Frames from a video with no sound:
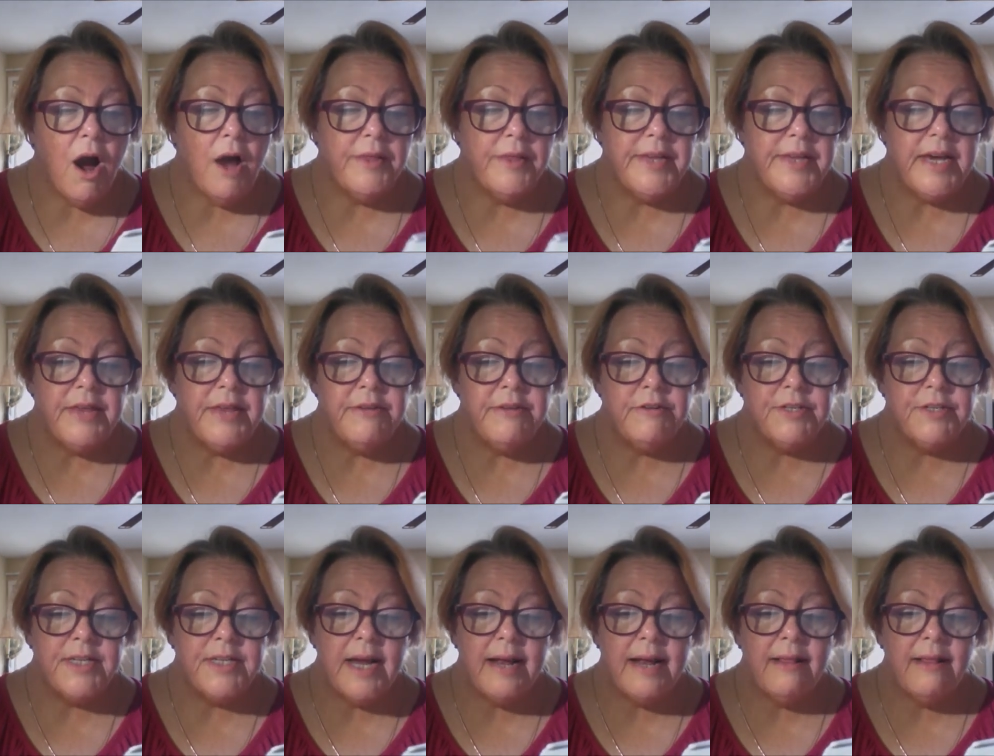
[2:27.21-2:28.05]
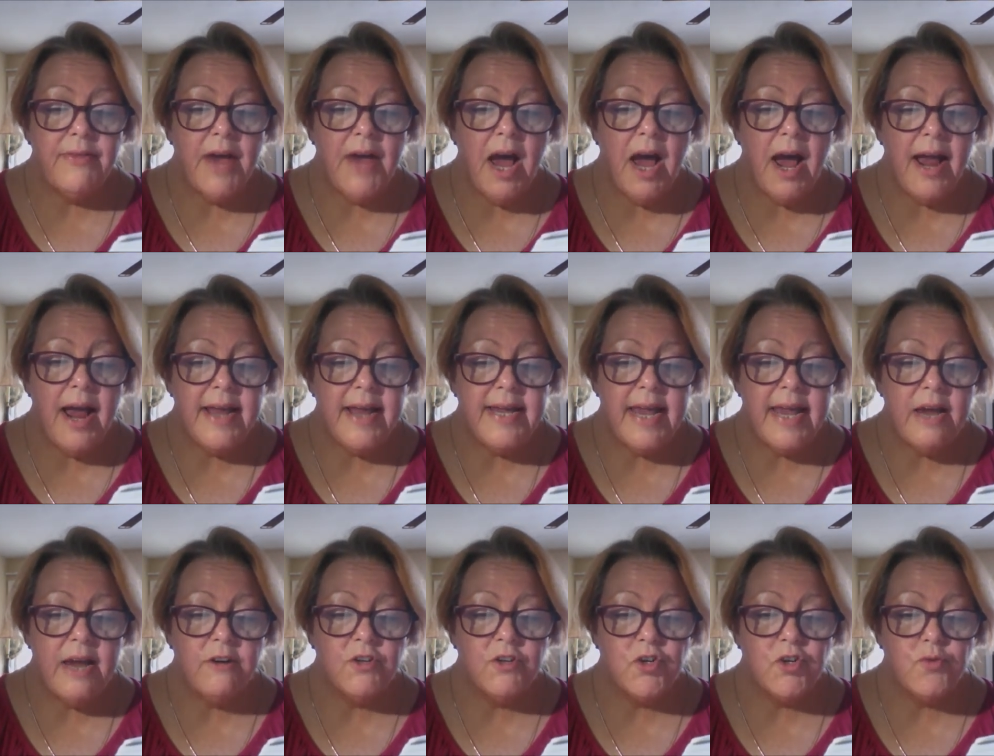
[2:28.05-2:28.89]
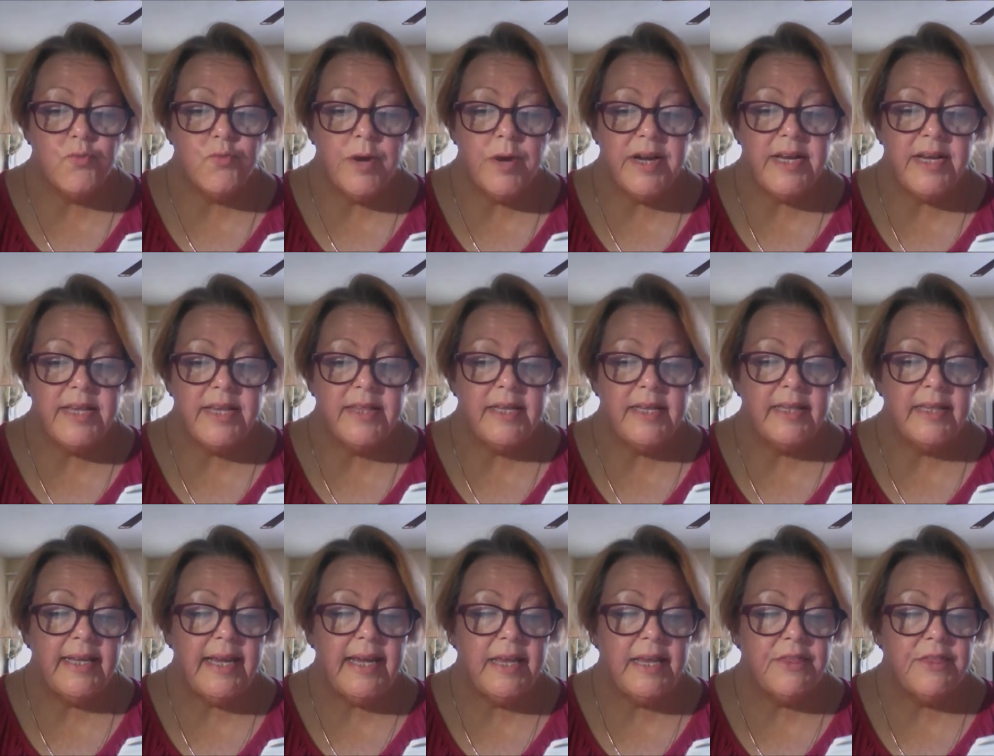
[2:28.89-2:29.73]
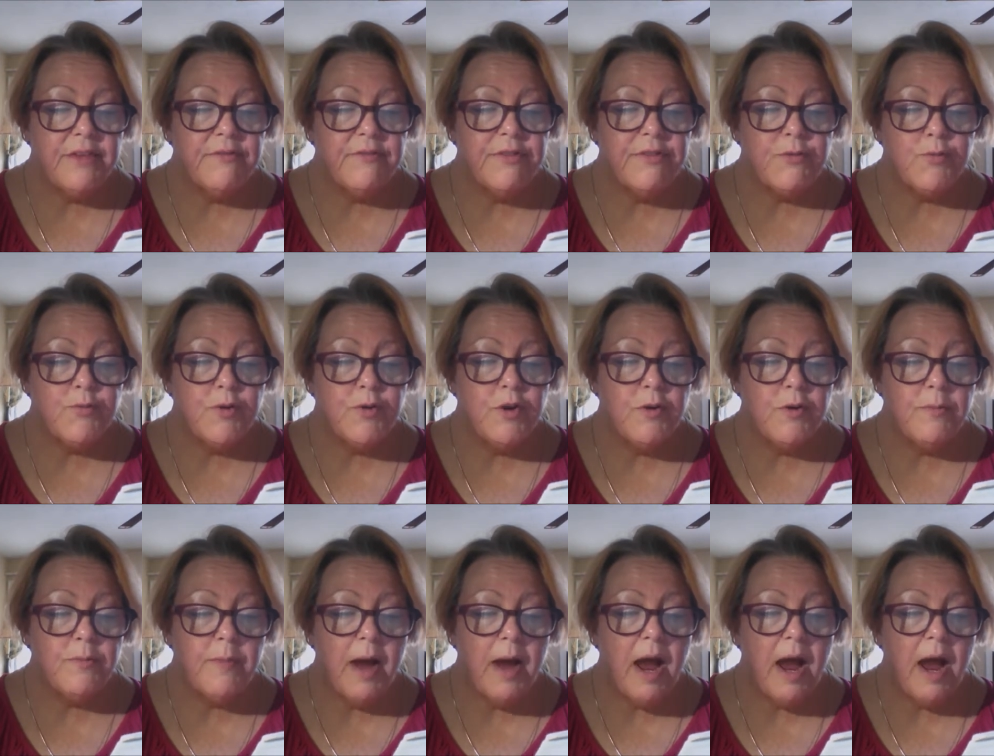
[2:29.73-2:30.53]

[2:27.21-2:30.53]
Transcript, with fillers: On the other side of the high counter, running the length of the room,